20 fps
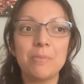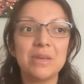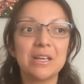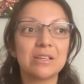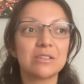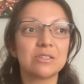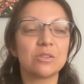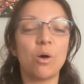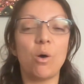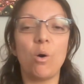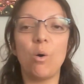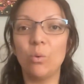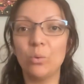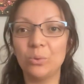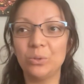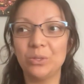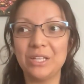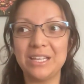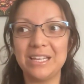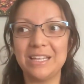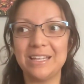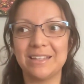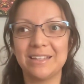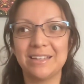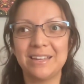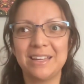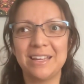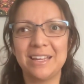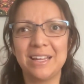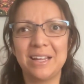Because the only
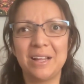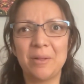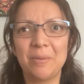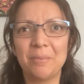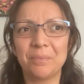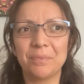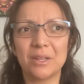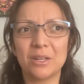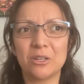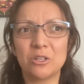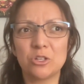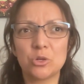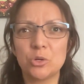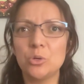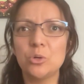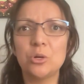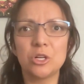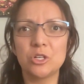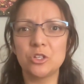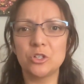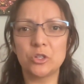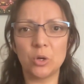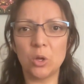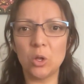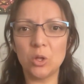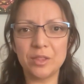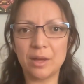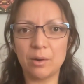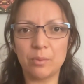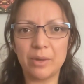a true
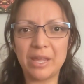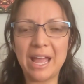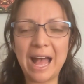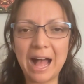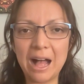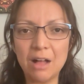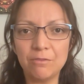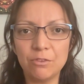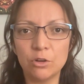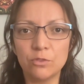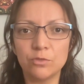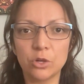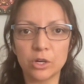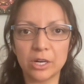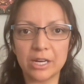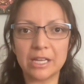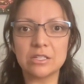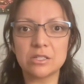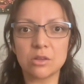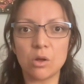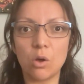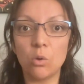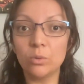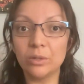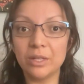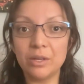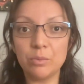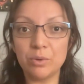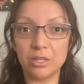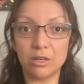control that we have over is
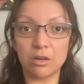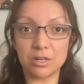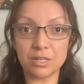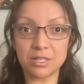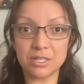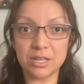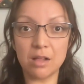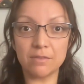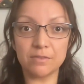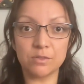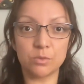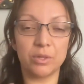only within ourselves,